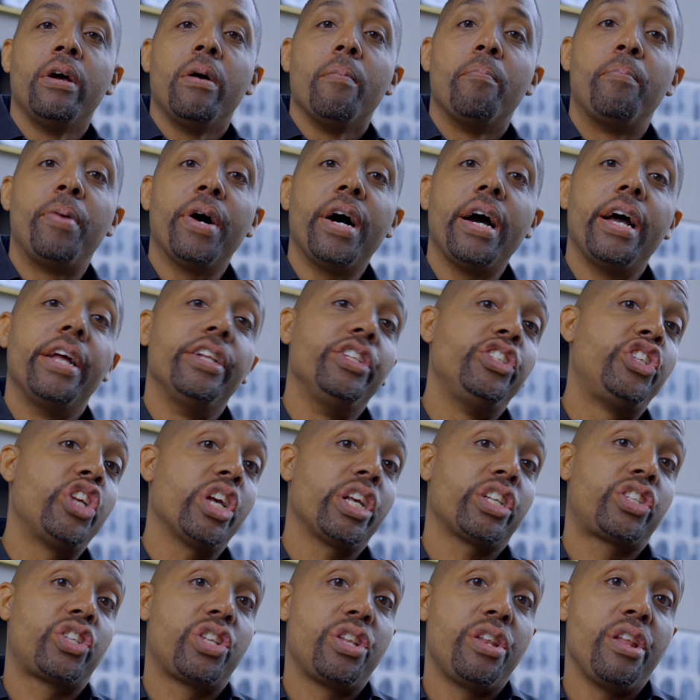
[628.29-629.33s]
But
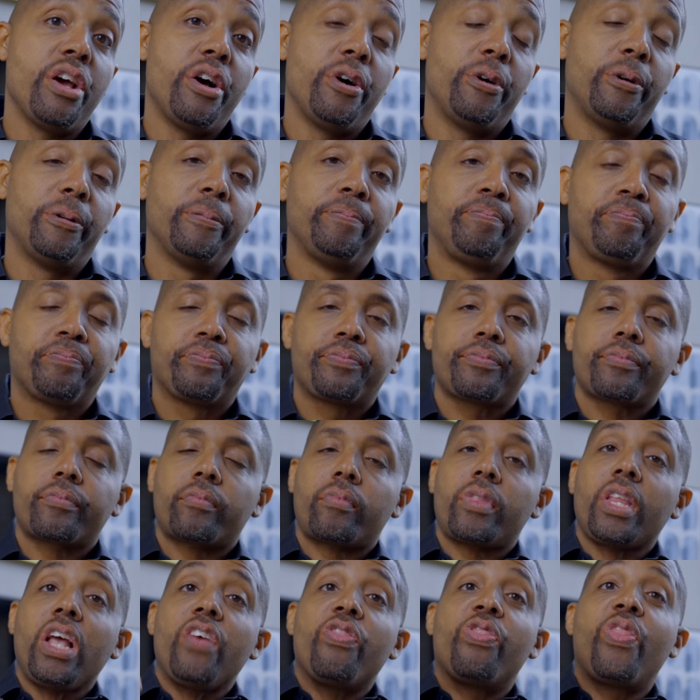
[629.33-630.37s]
just know,
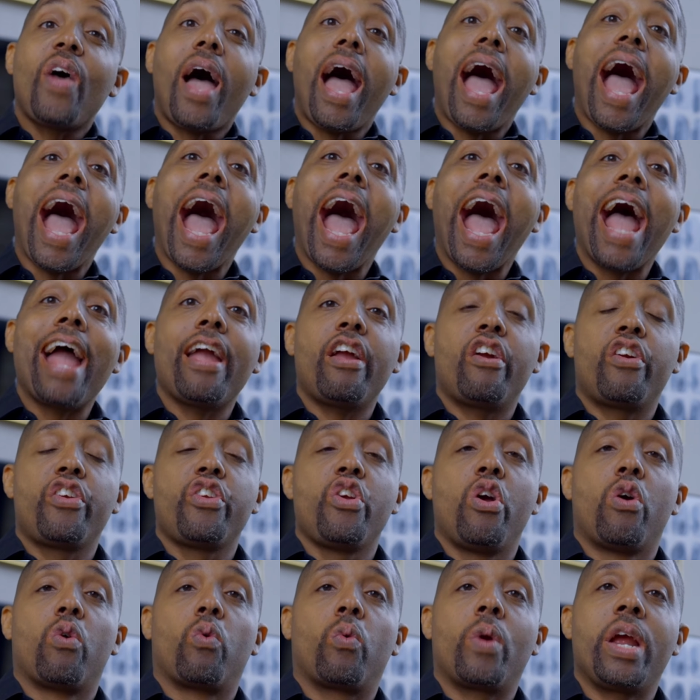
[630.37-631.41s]
the higher
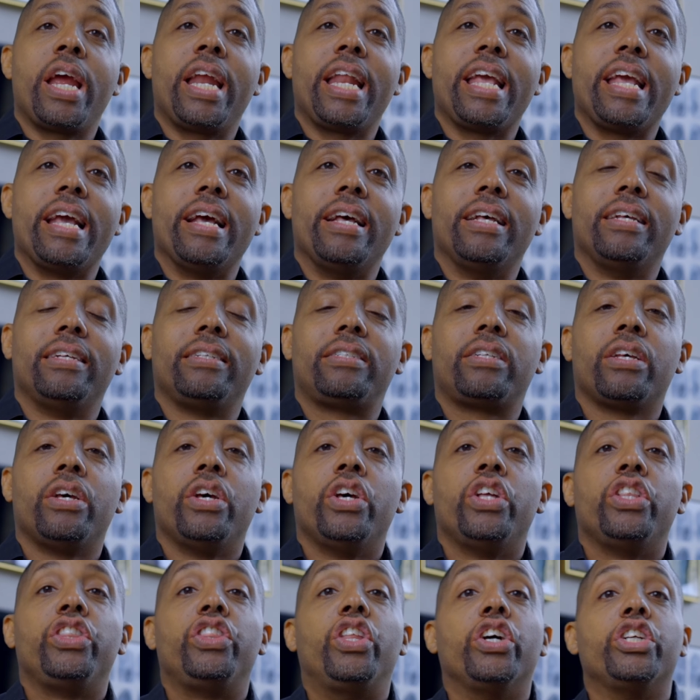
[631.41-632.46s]
your rent is,
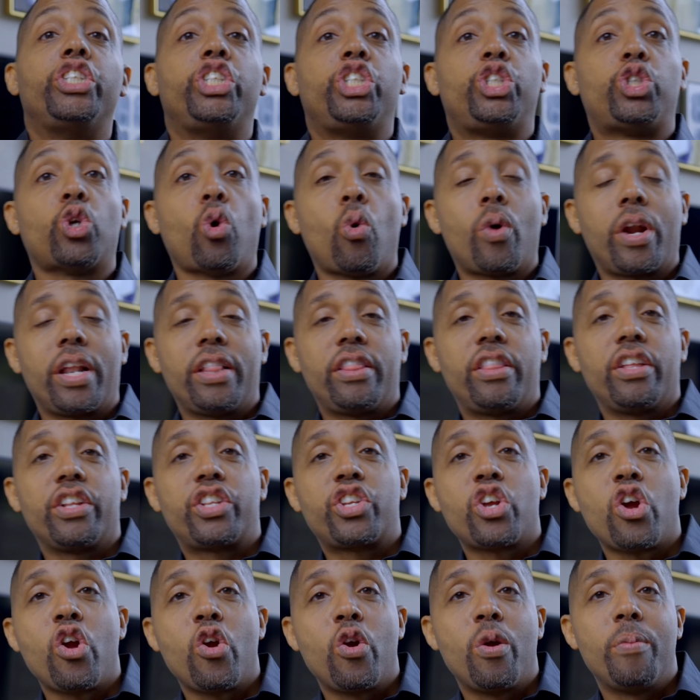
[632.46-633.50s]
the shorter the
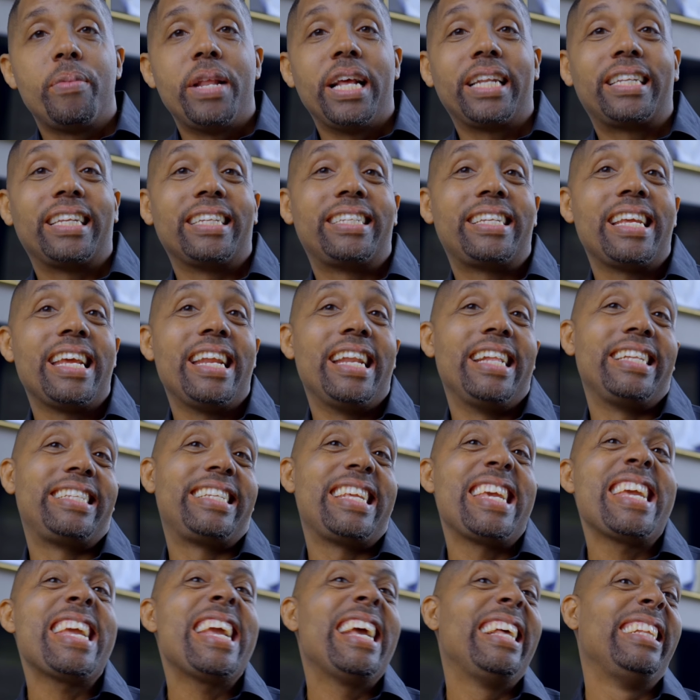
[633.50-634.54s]
term that the tenant
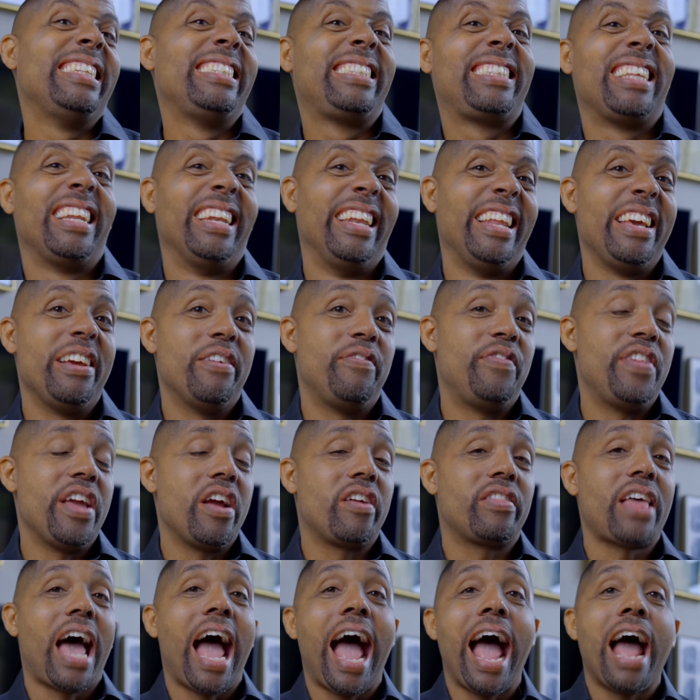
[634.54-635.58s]
tends to live there.
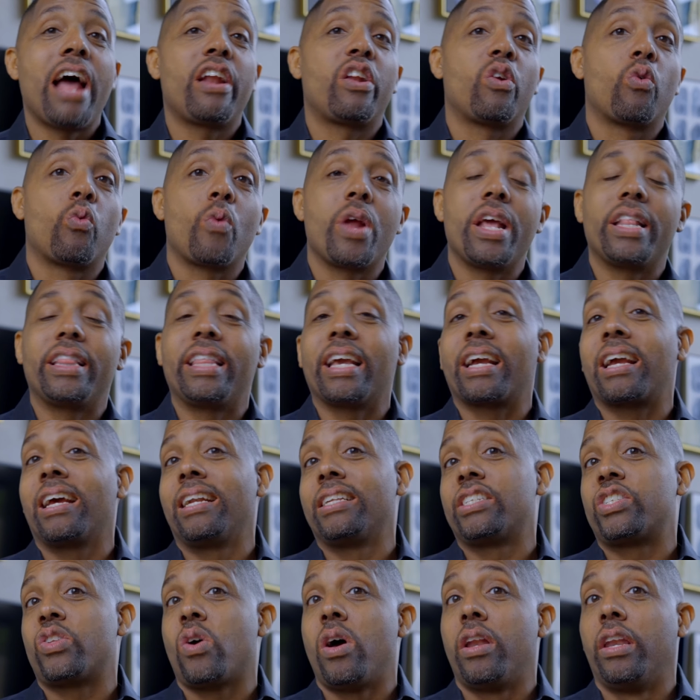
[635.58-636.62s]
The higher the rent, they're going
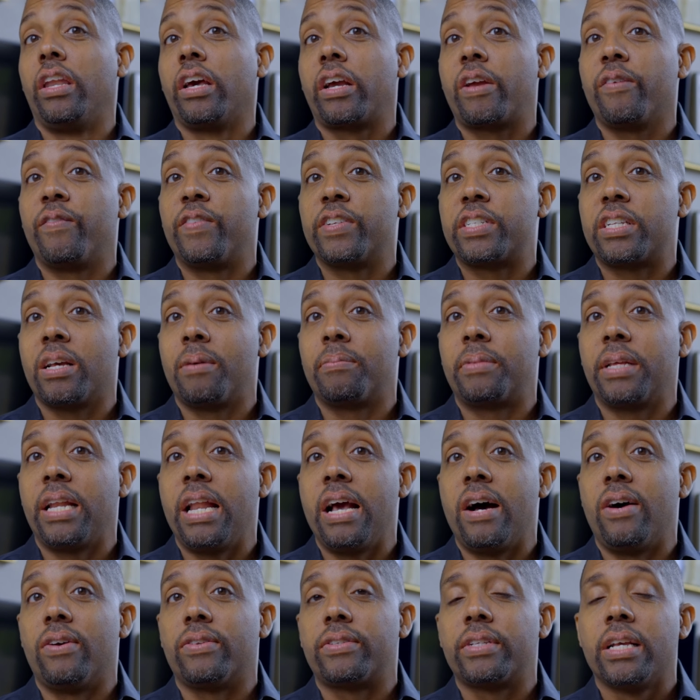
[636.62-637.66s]
to start looking for something
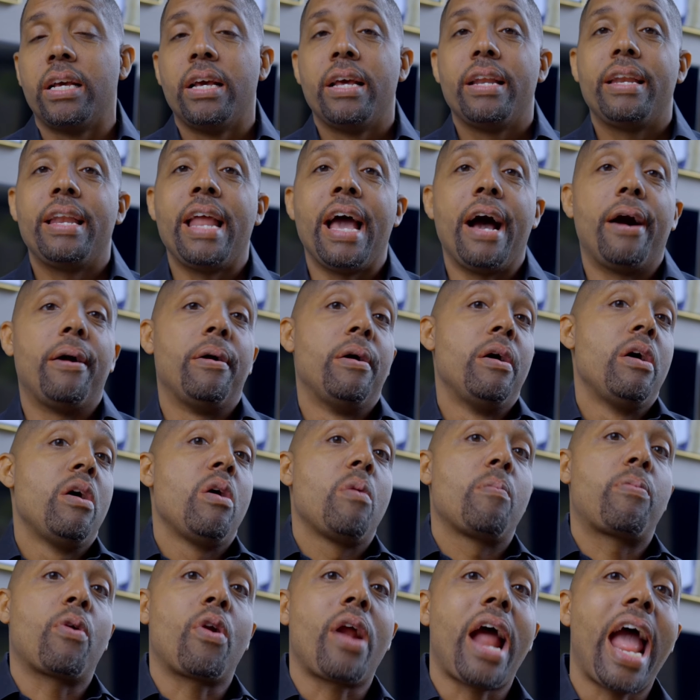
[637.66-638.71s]
else. Now,
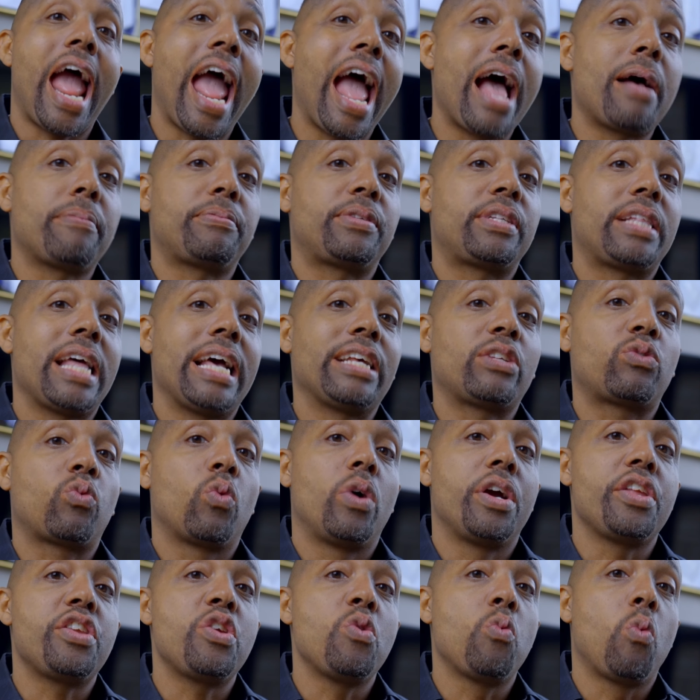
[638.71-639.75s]
perhaps that's
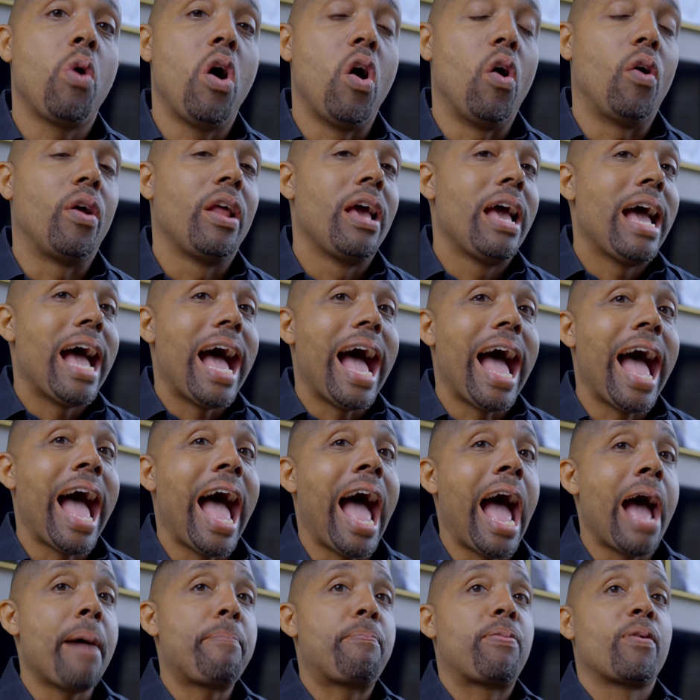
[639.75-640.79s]
what you want.
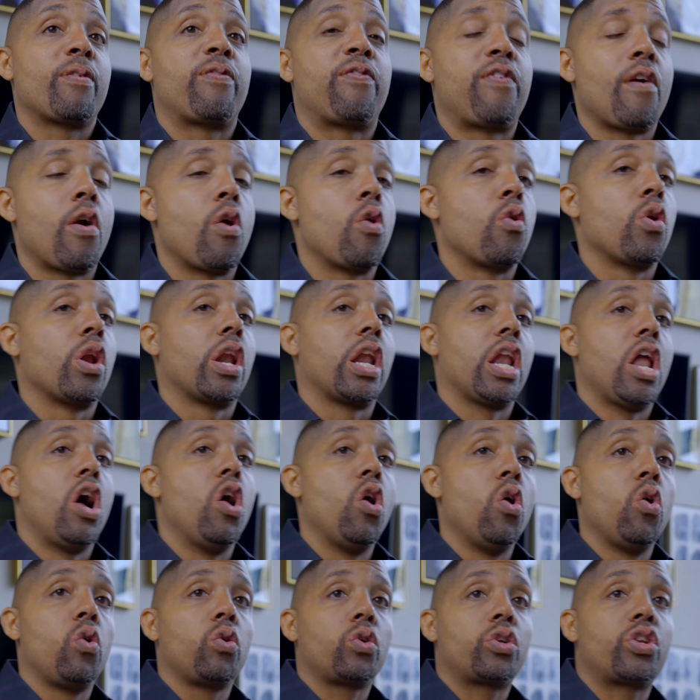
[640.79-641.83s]
I prefer
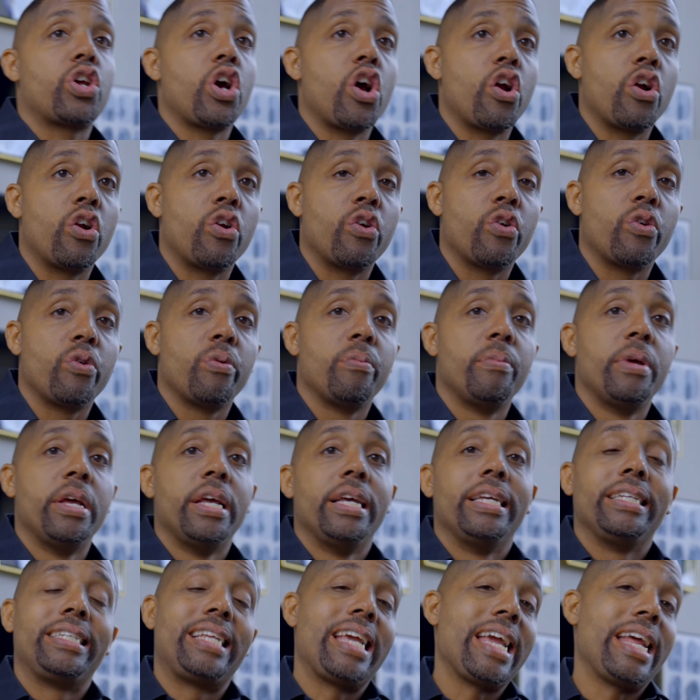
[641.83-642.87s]
long-term
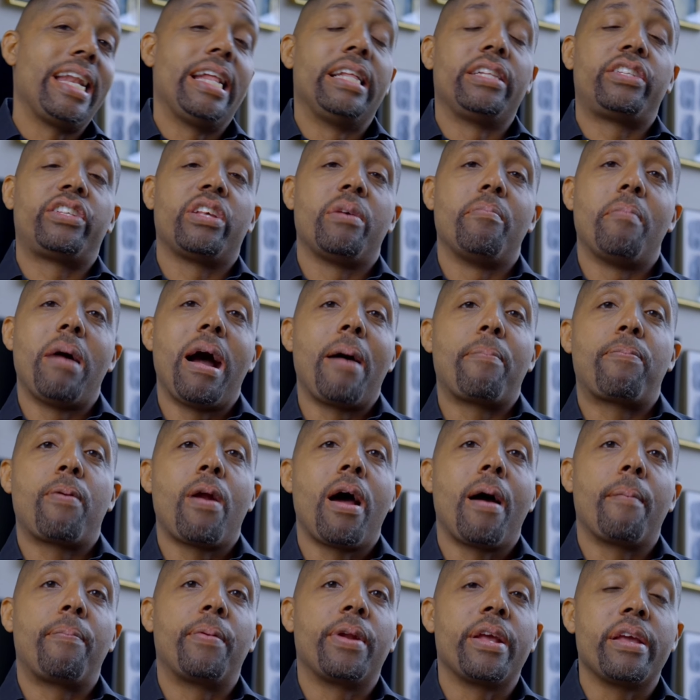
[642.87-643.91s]
tenants in my
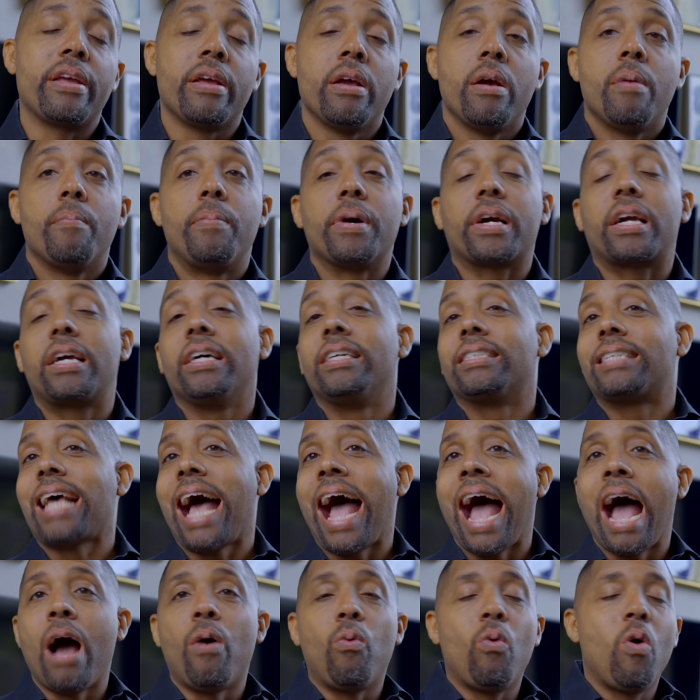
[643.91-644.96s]
property because
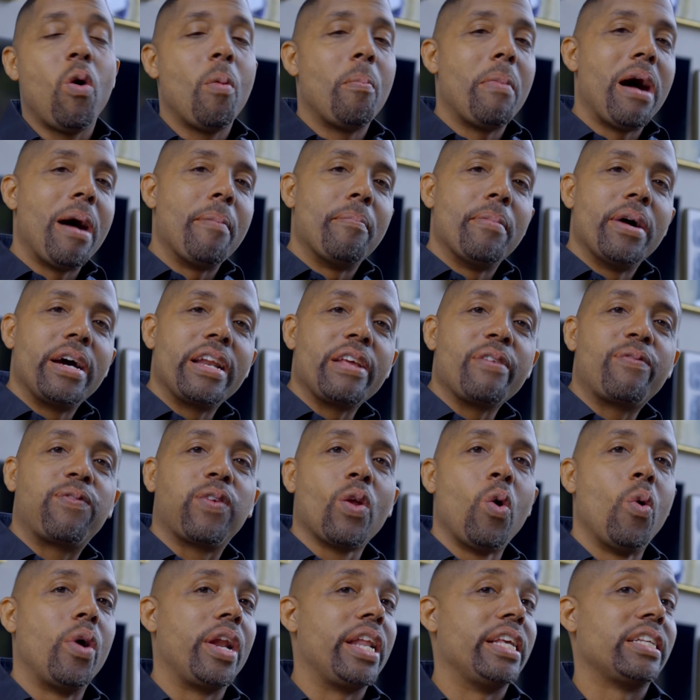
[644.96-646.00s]
I want my money
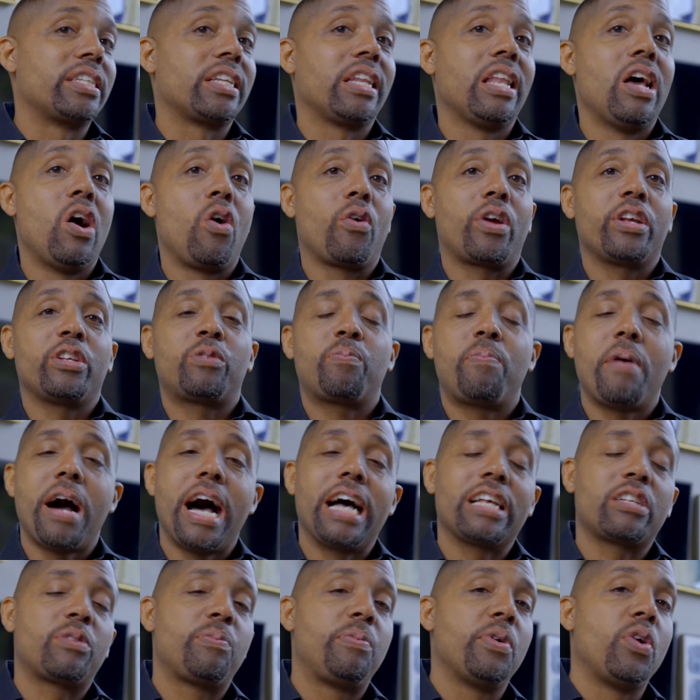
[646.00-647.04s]
flowing as long as
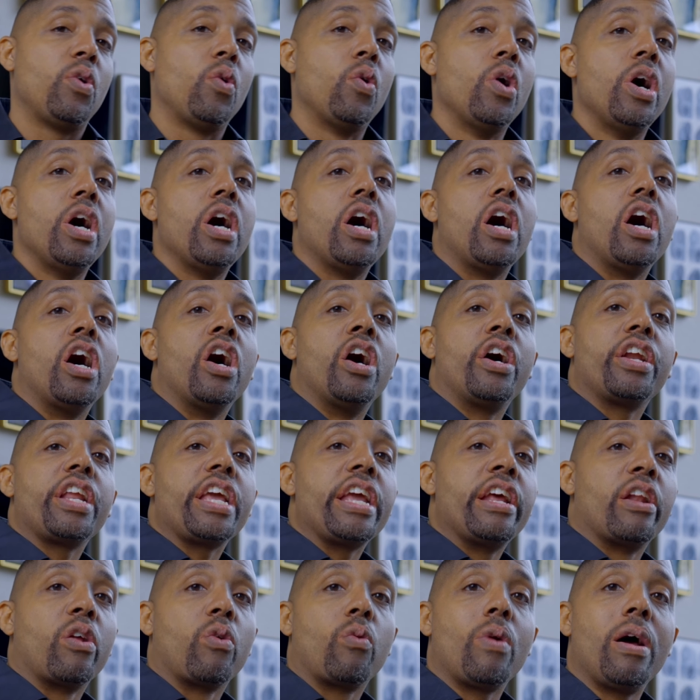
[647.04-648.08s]
possible,
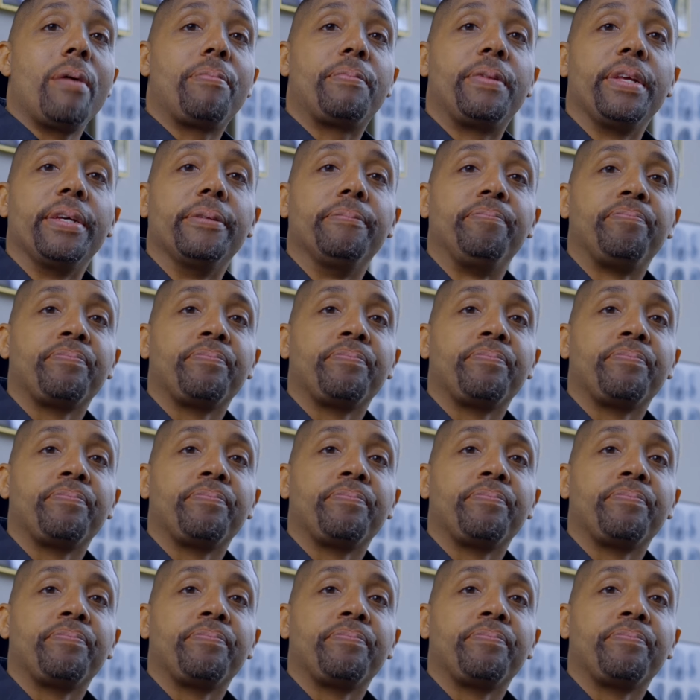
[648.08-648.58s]
uninterrupted.